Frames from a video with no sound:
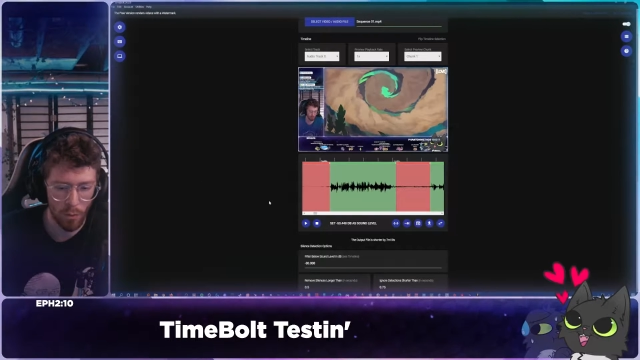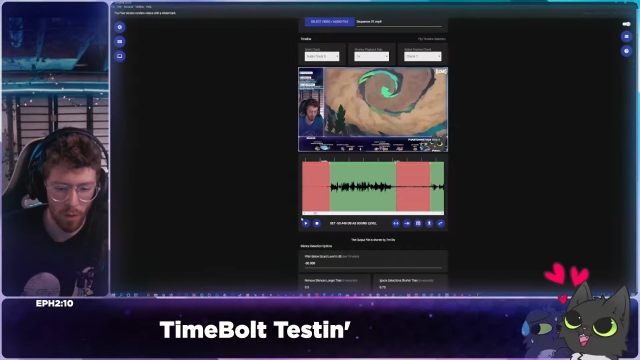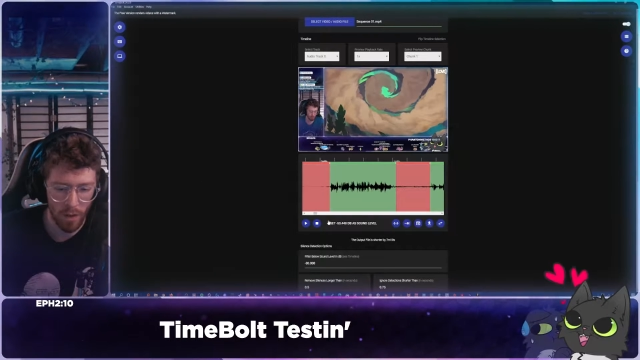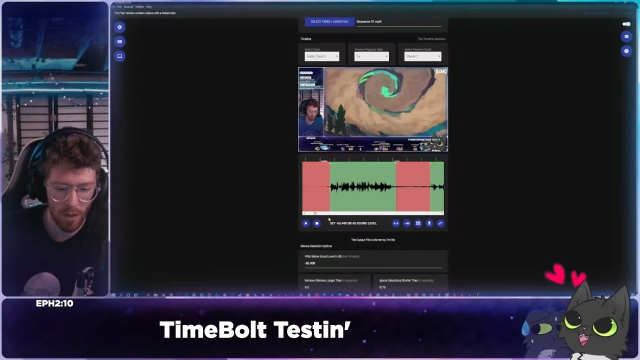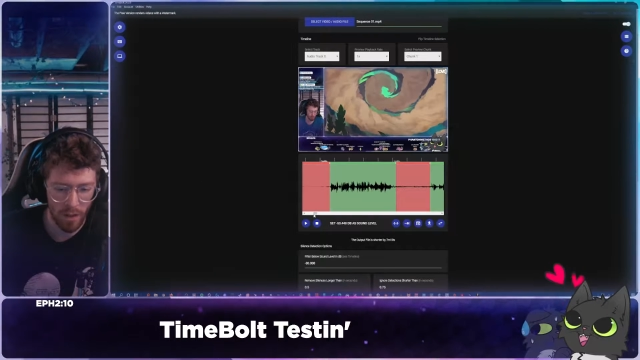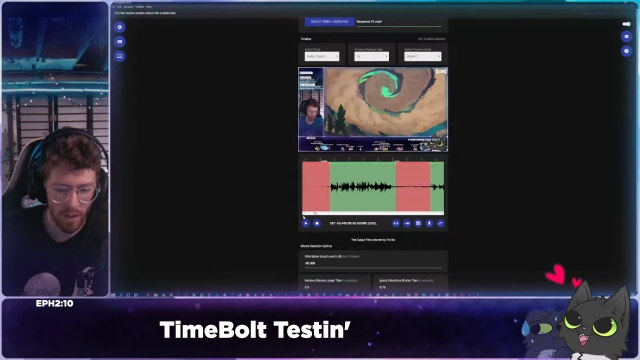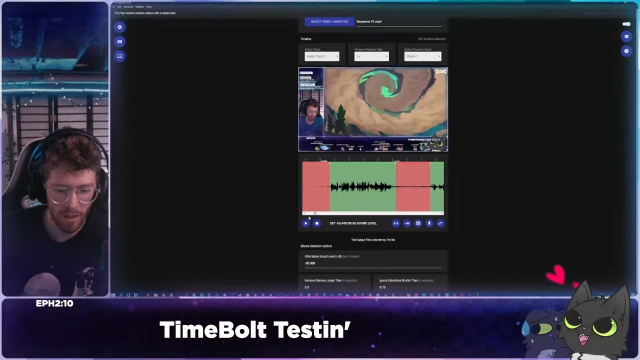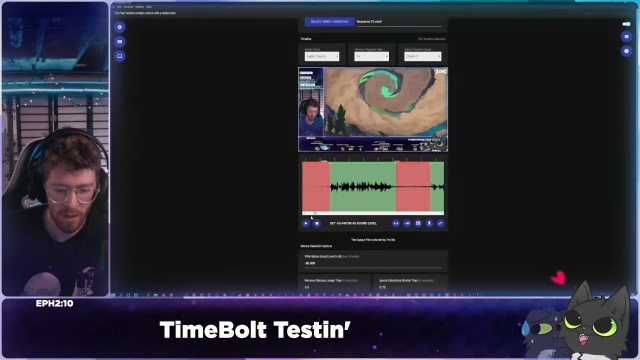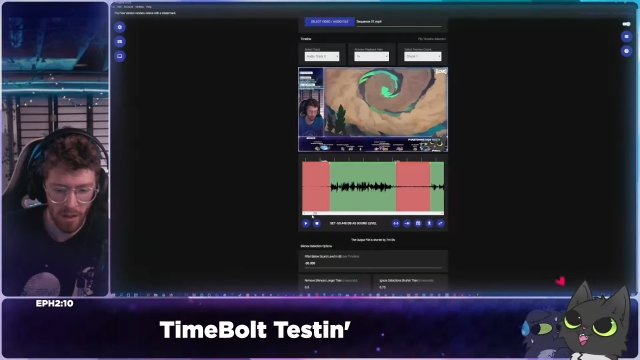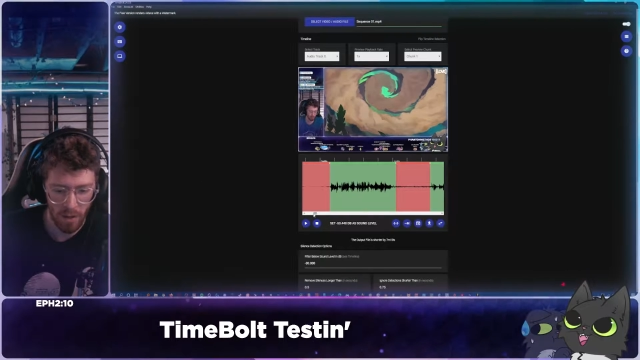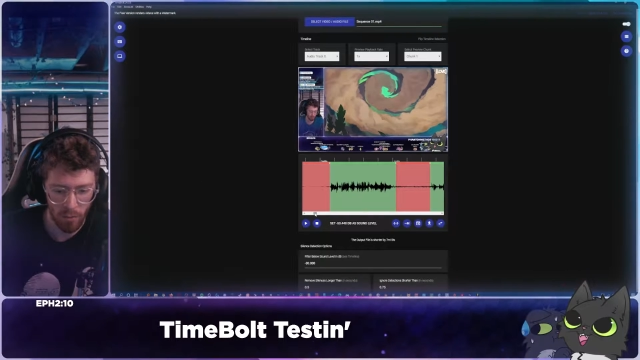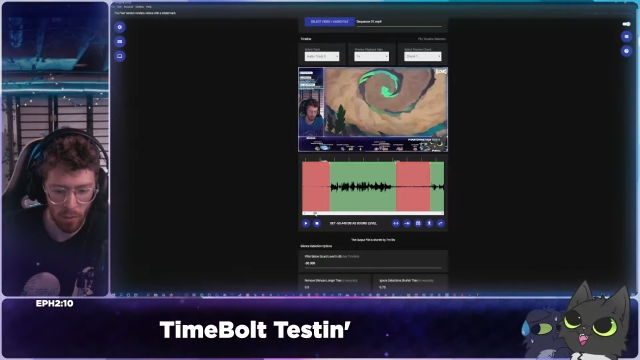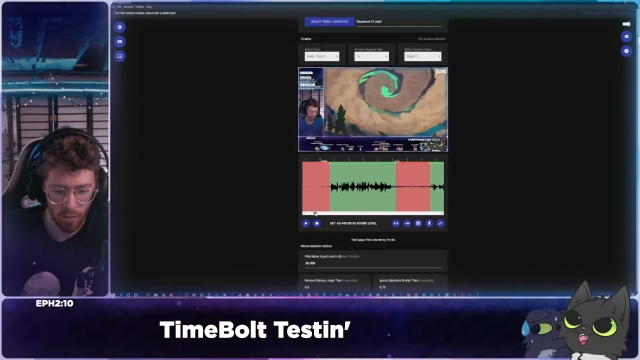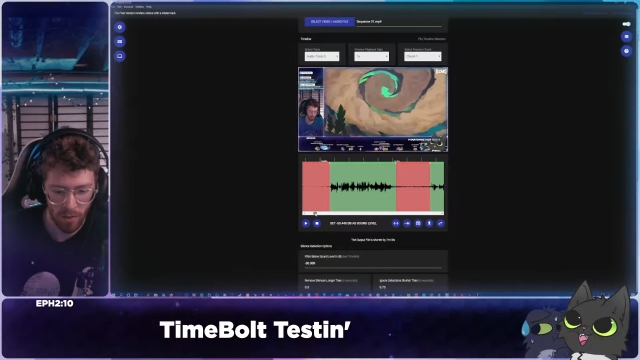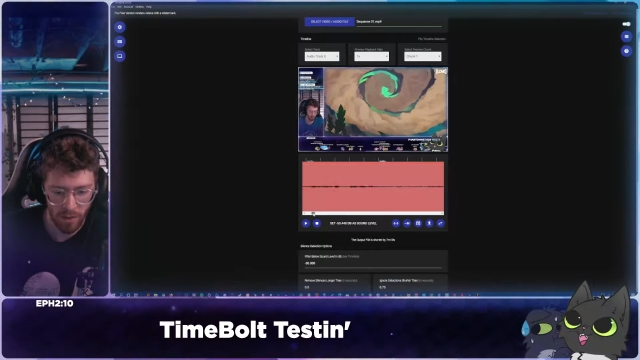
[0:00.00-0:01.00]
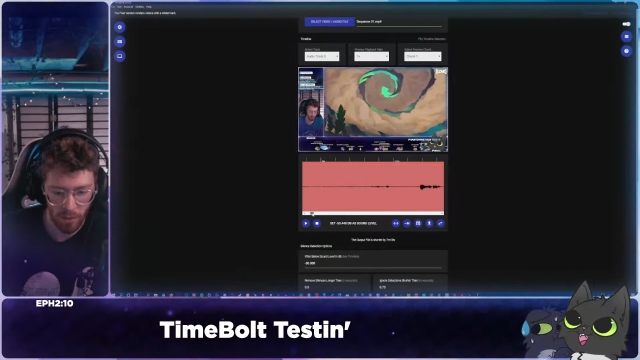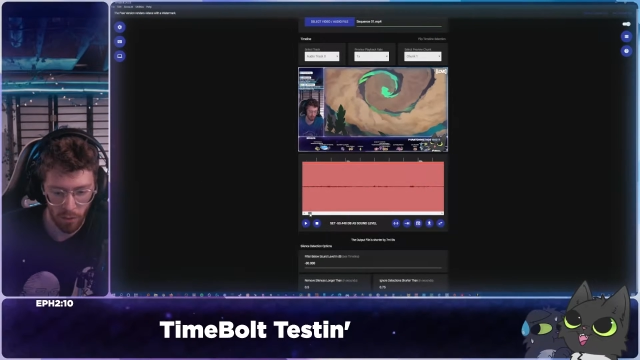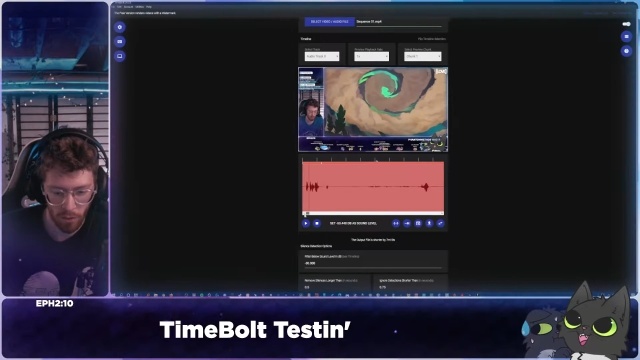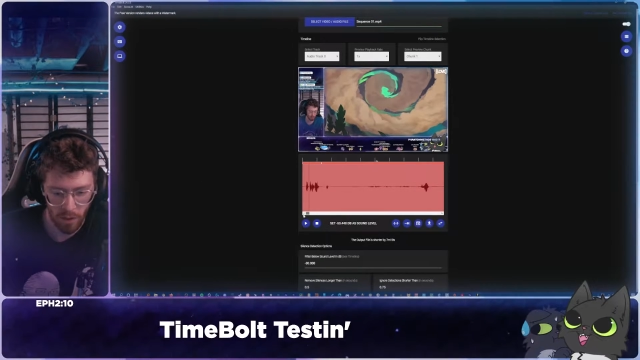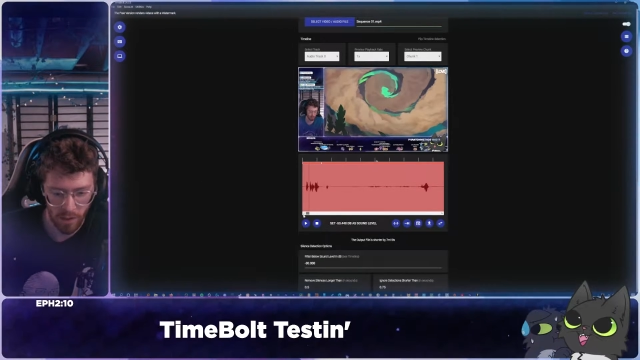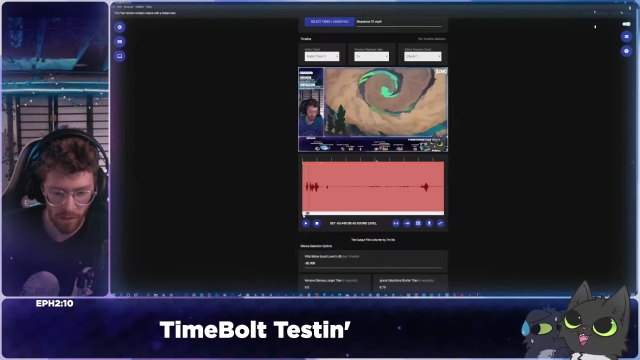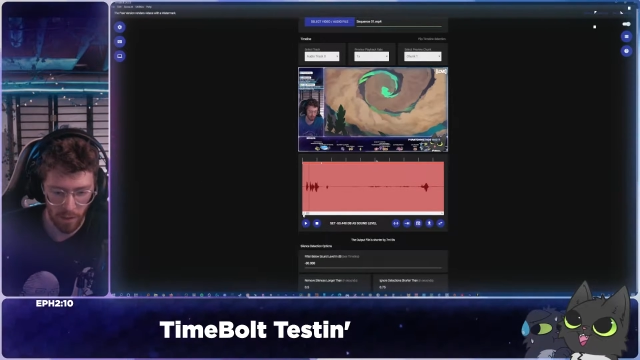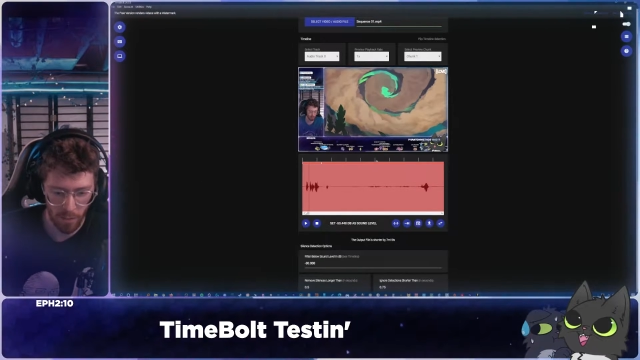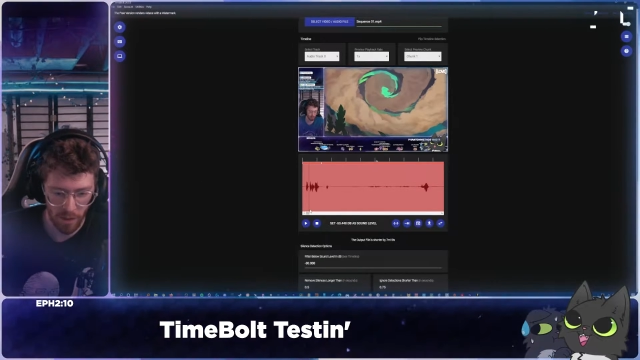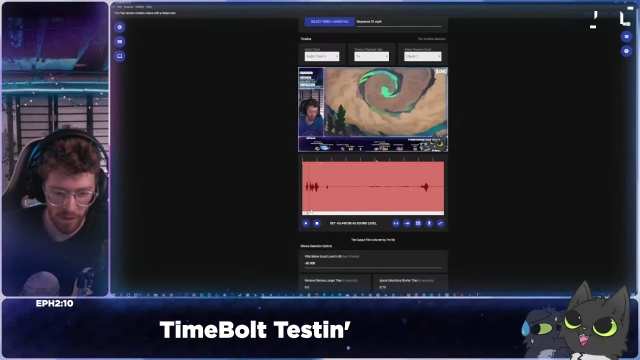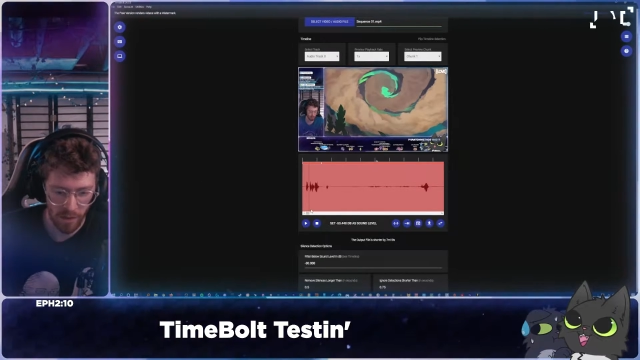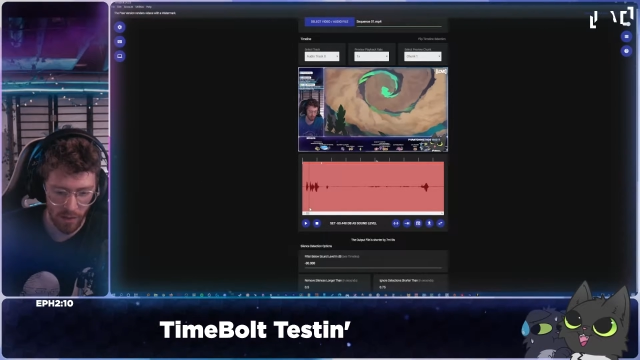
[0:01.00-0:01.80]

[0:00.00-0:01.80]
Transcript: why like TimeBolt is so crazy to me.